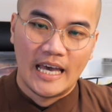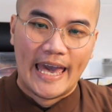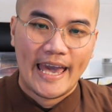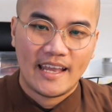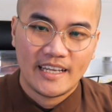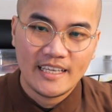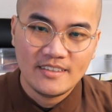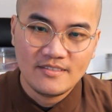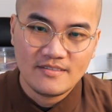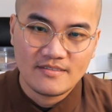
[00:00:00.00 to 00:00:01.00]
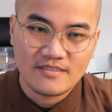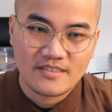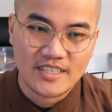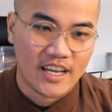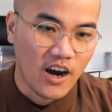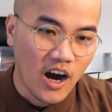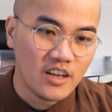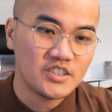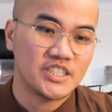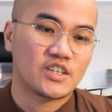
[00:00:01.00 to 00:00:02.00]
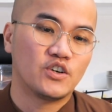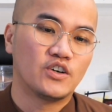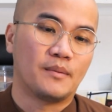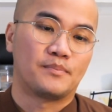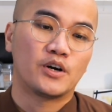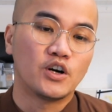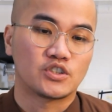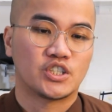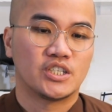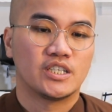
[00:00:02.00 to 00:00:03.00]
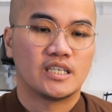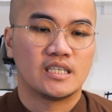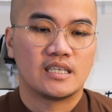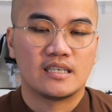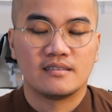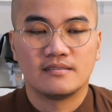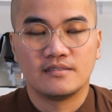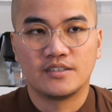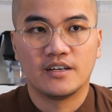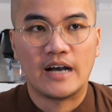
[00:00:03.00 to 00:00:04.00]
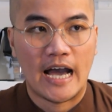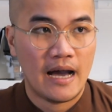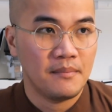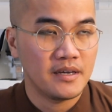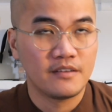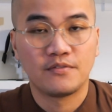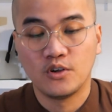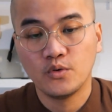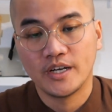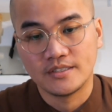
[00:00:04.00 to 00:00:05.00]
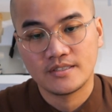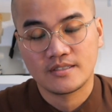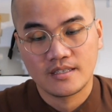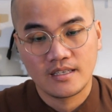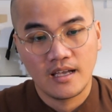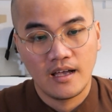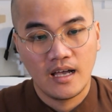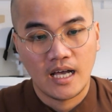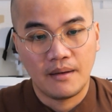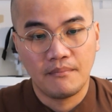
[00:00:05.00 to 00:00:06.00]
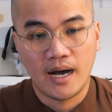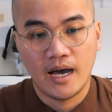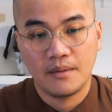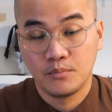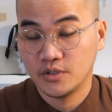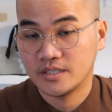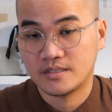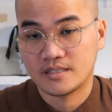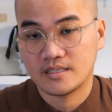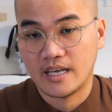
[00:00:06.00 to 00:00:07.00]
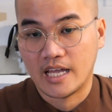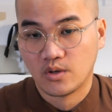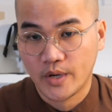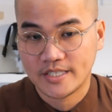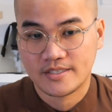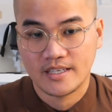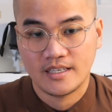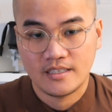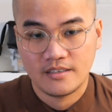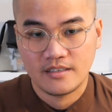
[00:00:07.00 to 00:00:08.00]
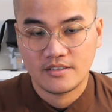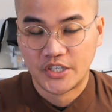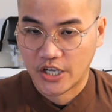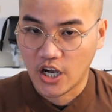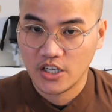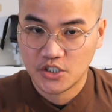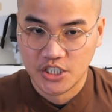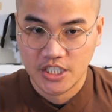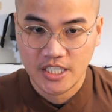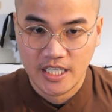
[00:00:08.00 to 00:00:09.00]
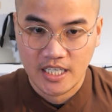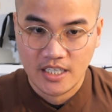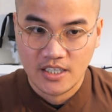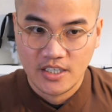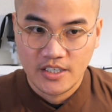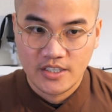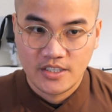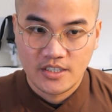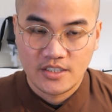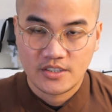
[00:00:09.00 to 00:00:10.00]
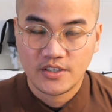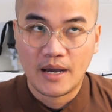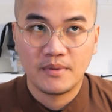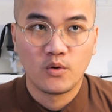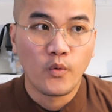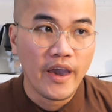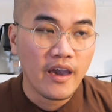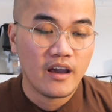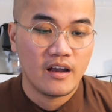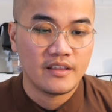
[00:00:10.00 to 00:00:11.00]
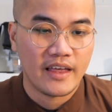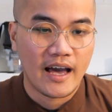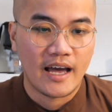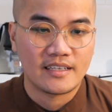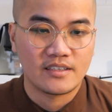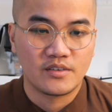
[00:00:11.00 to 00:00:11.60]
And in psychological approach, I'm influenced by Buddhist and Western psychology. So I'm aware that,